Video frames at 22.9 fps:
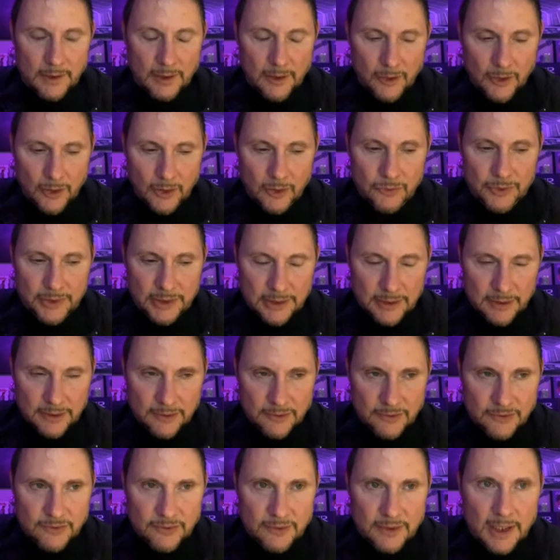
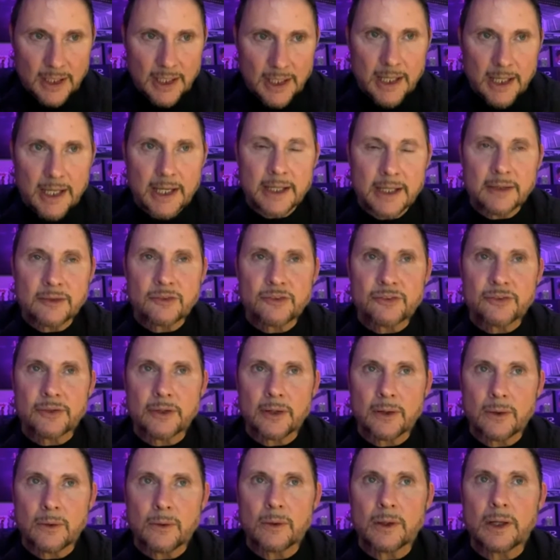arenas. And
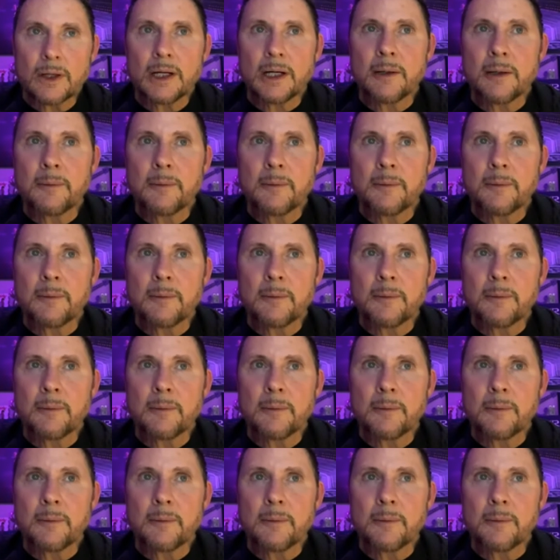so